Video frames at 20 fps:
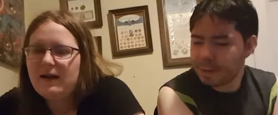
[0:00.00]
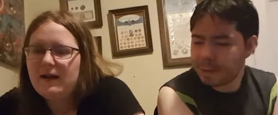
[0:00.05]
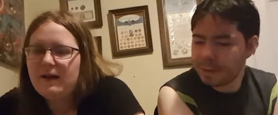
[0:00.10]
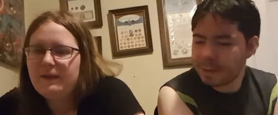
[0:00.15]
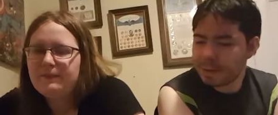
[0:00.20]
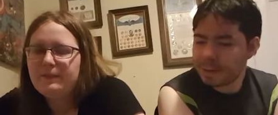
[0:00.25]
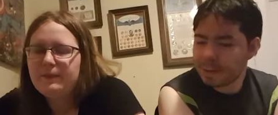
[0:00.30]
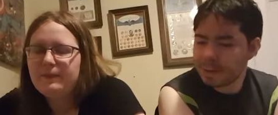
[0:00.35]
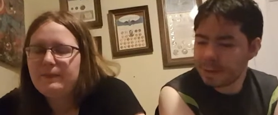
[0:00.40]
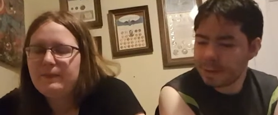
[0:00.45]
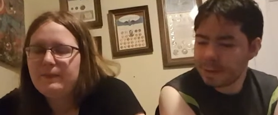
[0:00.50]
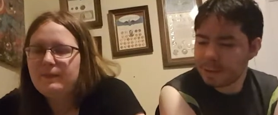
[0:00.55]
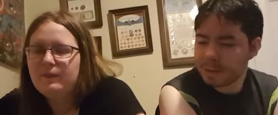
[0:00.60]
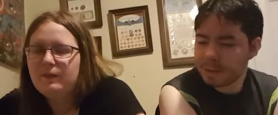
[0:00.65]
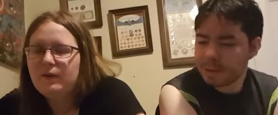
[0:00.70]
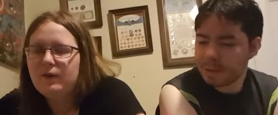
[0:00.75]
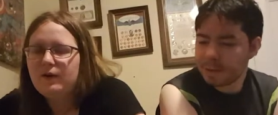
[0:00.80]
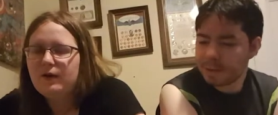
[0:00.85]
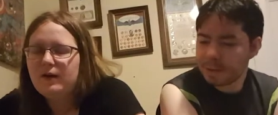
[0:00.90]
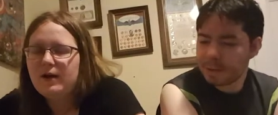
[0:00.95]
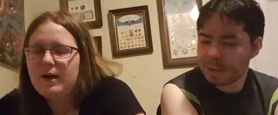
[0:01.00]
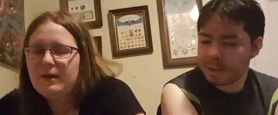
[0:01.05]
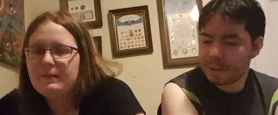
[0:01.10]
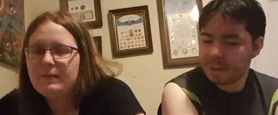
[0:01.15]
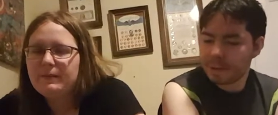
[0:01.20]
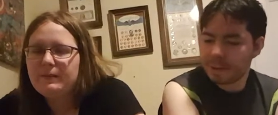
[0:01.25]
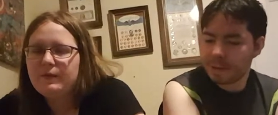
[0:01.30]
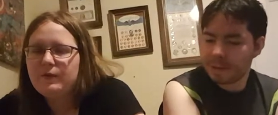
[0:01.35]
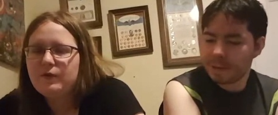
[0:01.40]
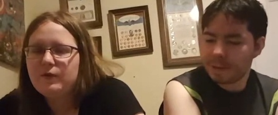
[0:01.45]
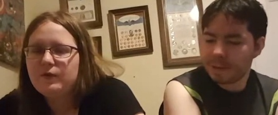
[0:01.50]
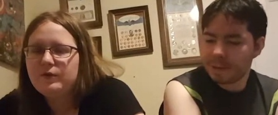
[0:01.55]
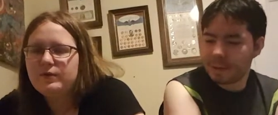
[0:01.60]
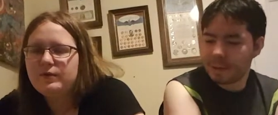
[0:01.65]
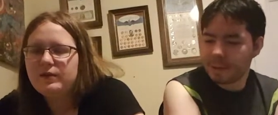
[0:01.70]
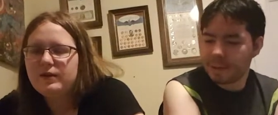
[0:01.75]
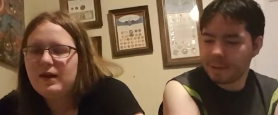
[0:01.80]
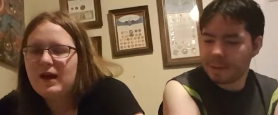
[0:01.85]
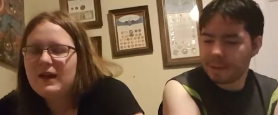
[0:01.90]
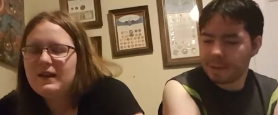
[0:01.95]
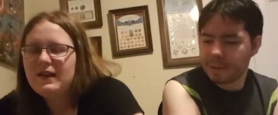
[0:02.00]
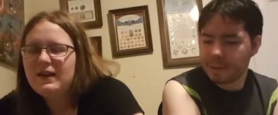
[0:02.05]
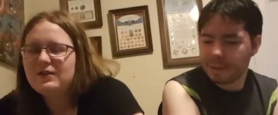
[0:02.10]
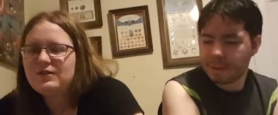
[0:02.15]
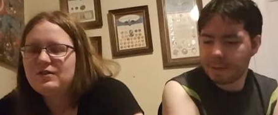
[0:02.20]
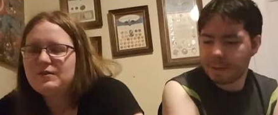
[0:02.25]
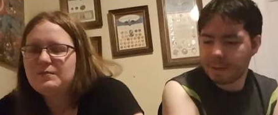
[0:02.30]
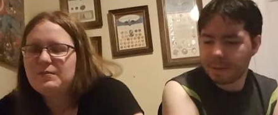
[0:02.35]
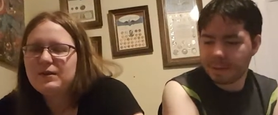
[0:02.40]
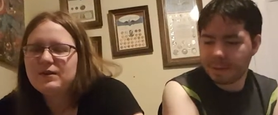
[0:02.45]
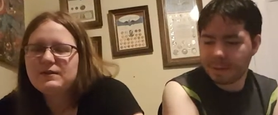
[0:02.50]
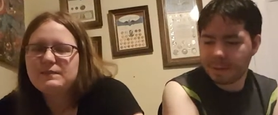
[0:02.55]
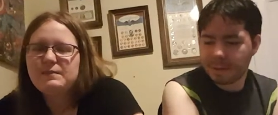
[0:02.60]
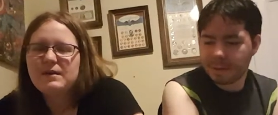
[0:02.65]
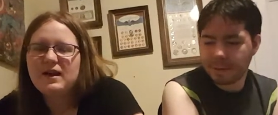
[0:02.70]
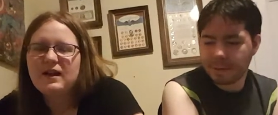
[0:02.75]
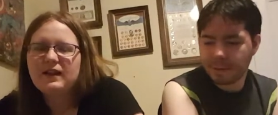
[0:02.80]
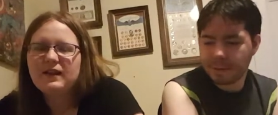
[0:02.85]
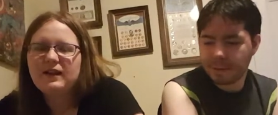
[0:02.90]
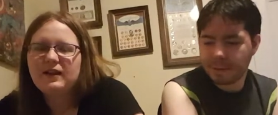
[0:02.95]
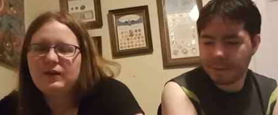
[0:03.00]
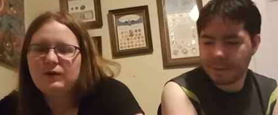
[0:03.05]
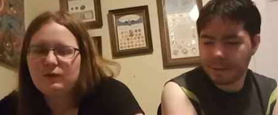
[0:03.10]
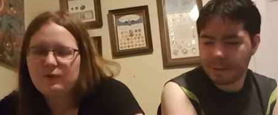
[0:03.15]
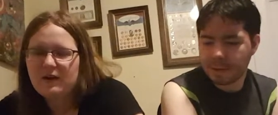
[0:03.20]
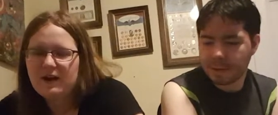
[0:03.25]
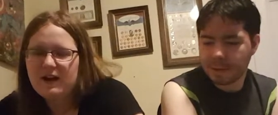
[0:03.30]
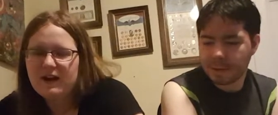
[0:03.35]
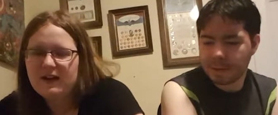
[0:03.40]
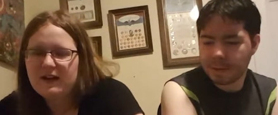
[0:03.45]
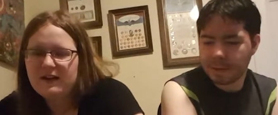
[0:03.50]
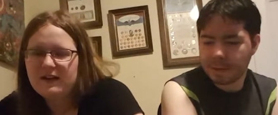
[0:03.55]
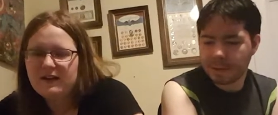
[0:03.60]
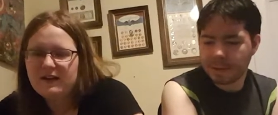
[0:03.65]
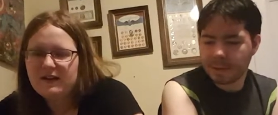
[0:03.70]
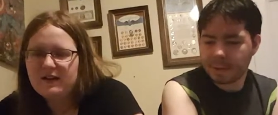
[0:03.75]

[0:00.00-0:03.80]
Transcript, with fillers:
Speaker 1: Ember, well, Ember Moon, and then she puts Bayley in the ring.